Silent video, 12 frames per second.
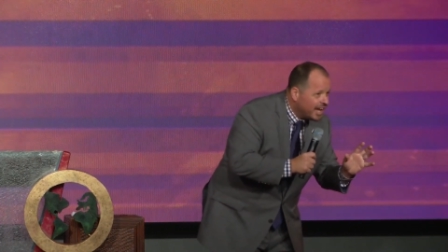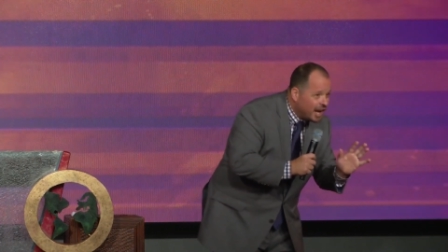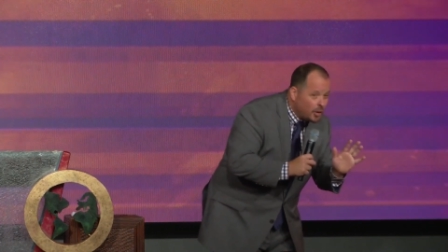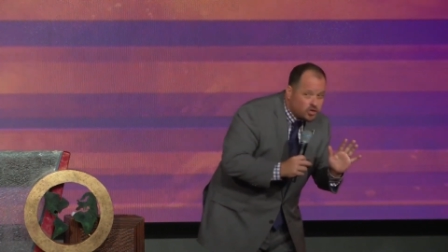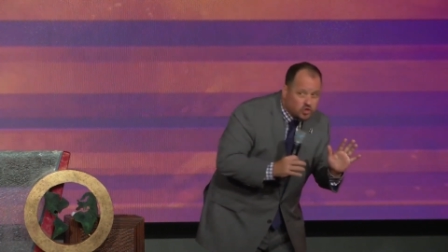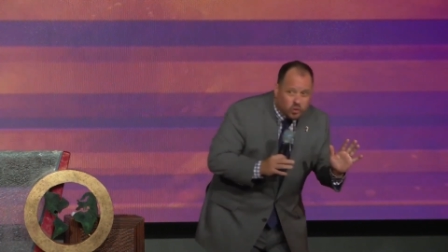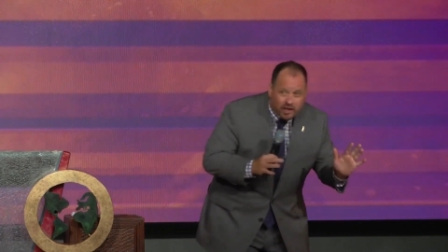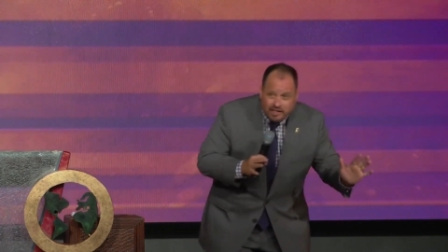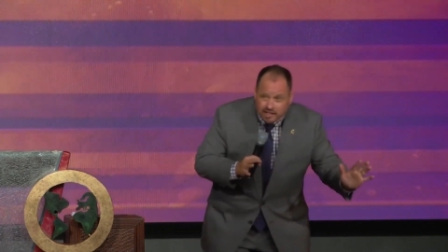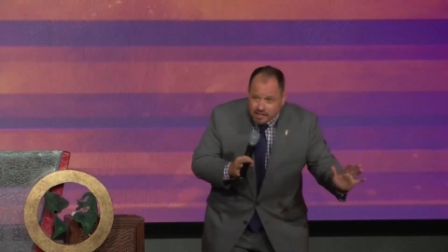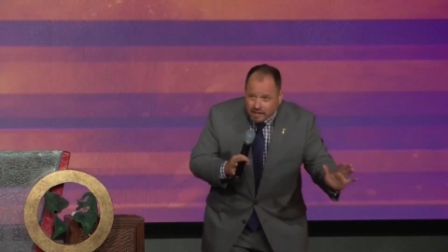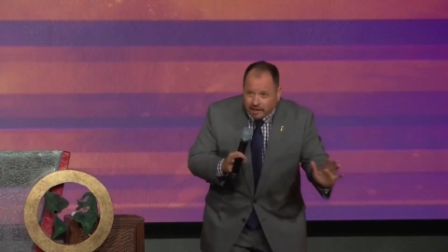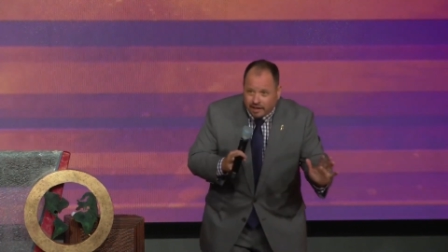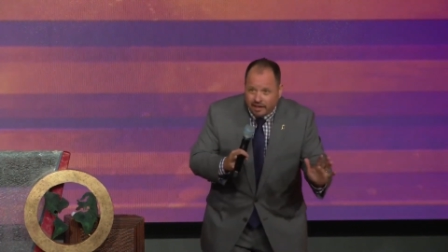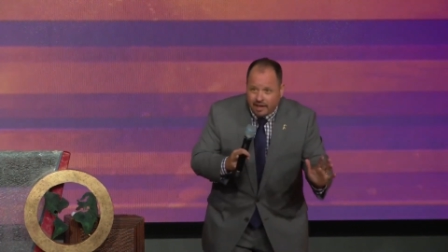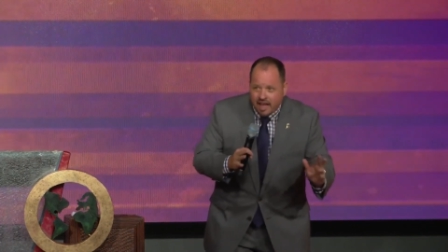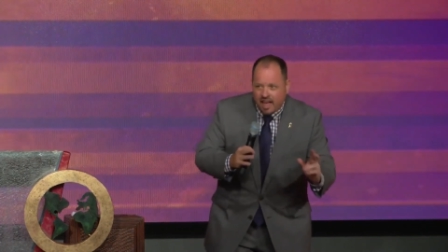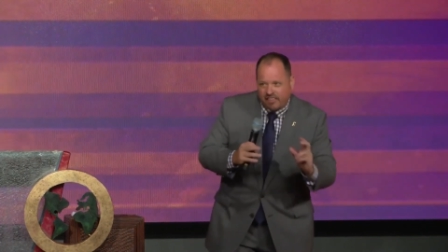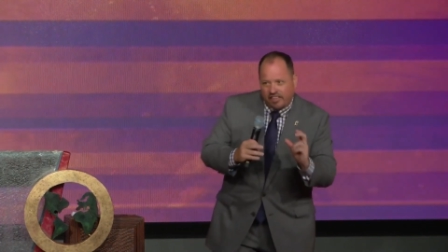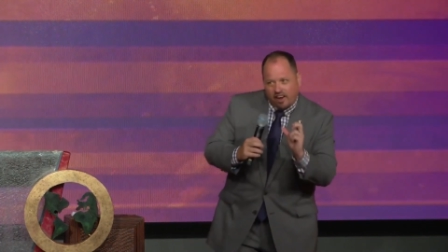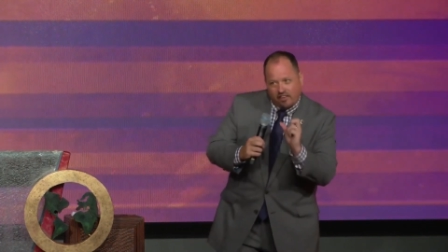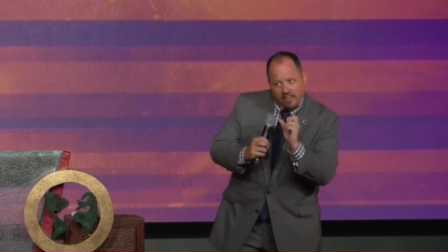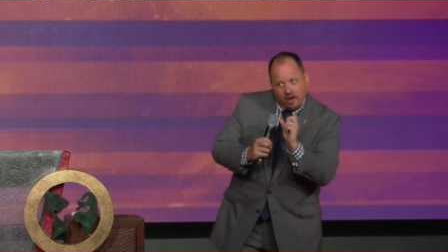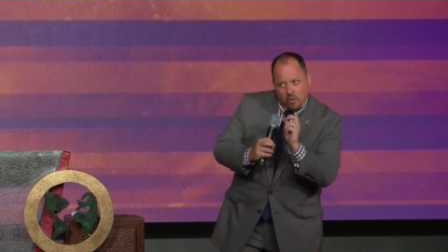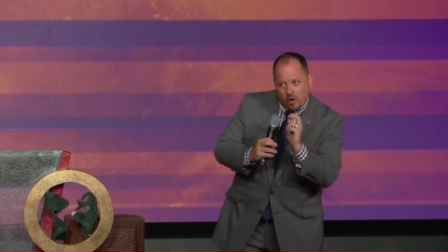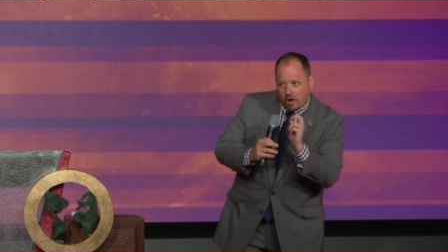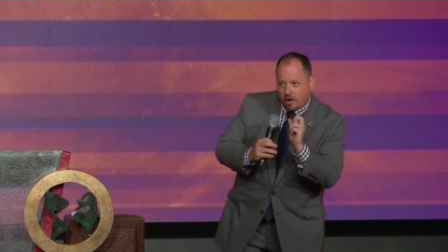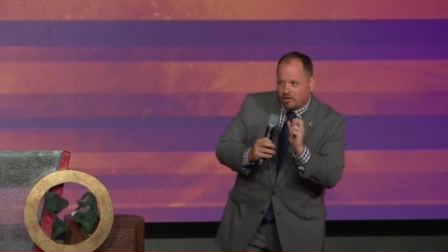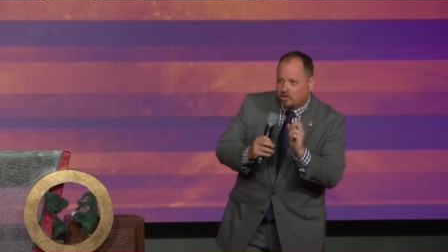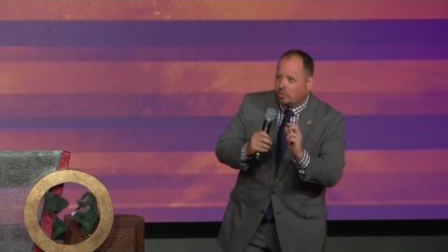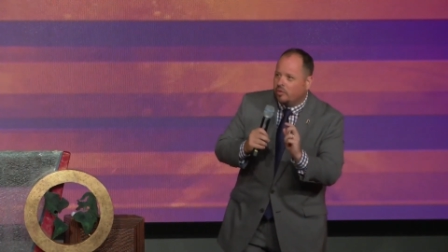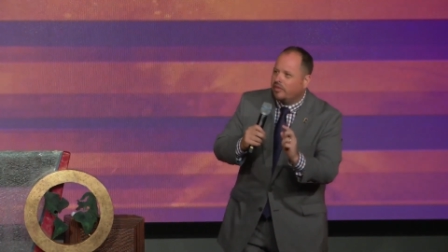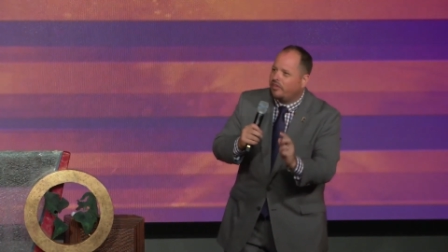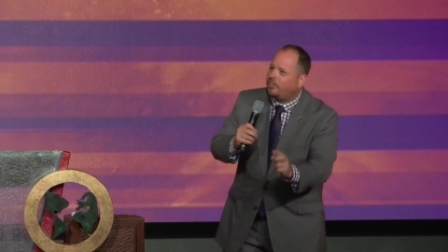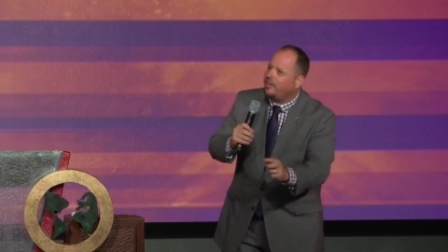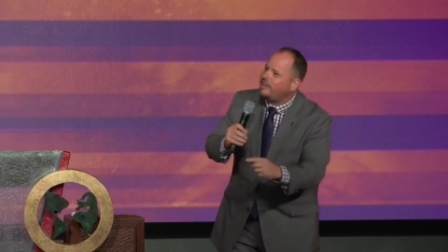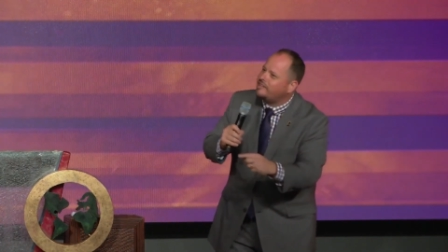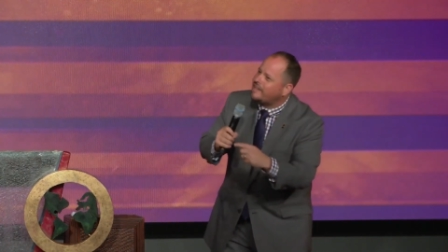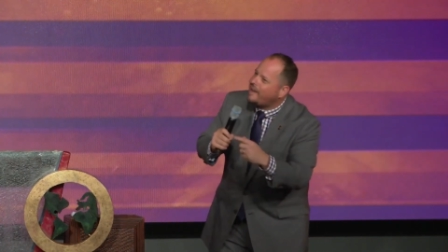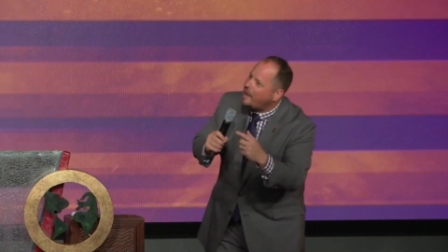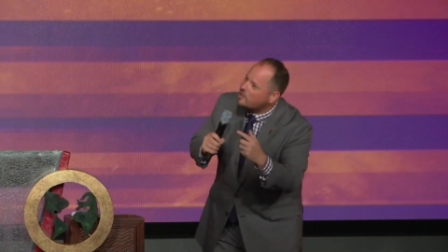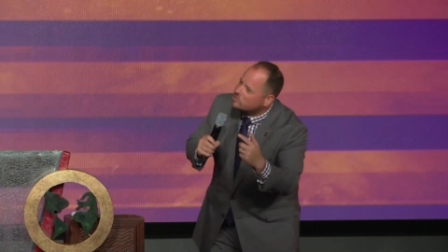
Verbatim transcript: and I was witnessing, and there they were doing the things that I